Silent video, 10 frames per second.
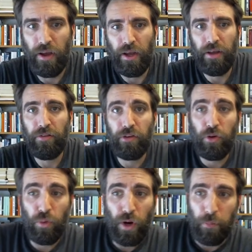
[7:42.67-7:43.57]
is two
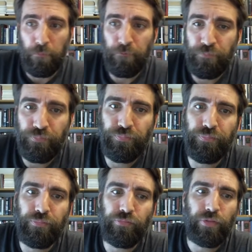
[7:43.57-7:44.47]
to one.
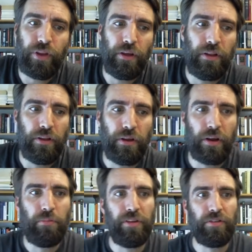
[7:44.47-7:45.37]

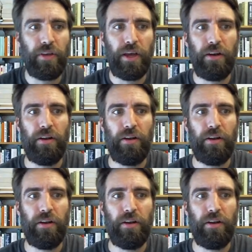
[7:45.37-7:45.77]
Government said